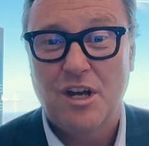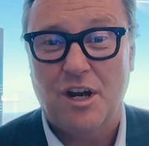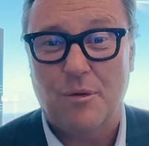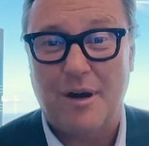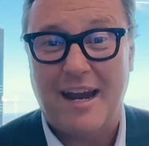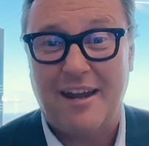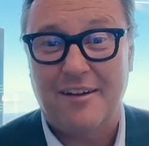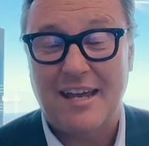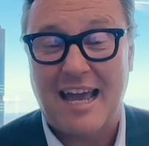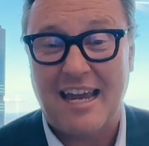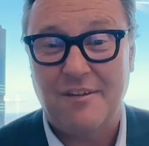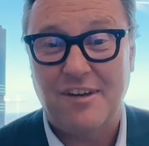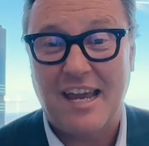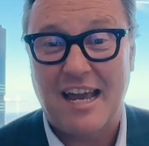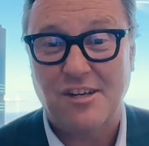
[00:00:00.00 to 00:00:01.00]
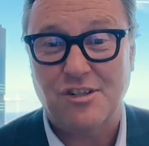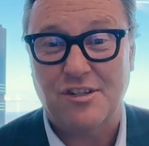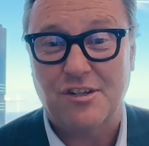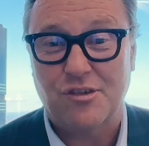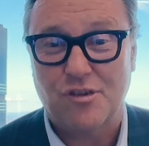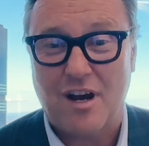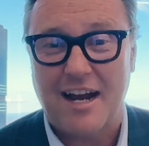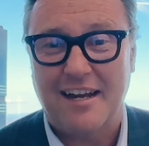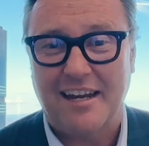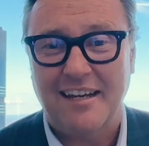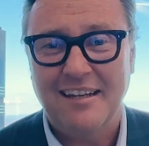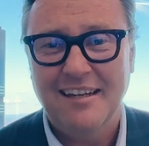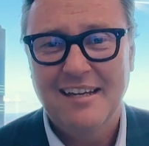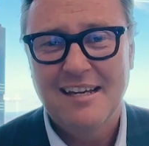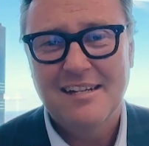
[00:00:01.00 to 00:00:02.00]
around aviation
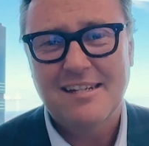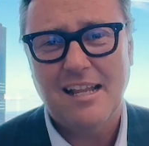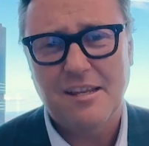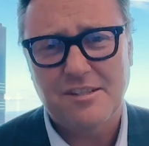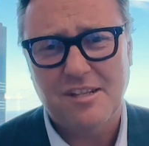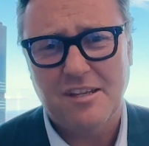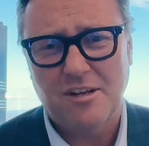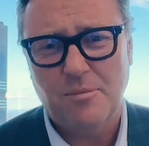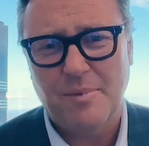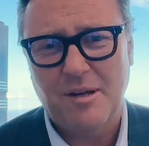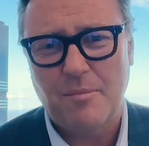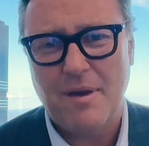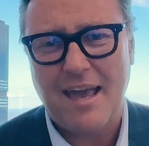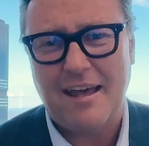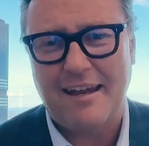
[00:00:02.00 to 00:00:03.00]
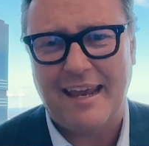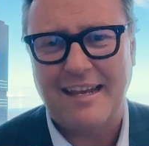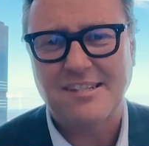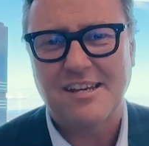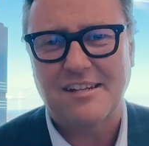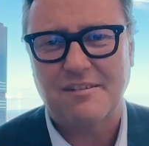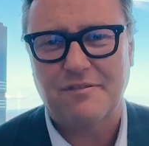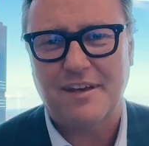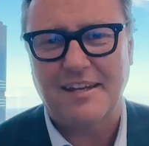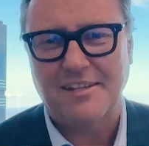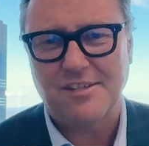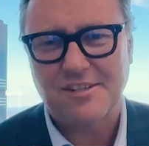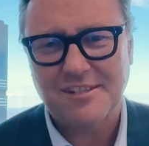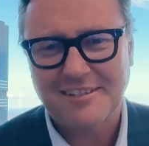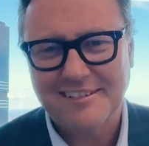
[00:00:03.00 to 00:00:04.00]
training. Tell us a little bit about Ansett
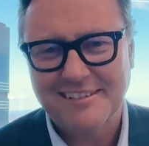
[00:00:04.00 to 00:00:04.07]
Defence.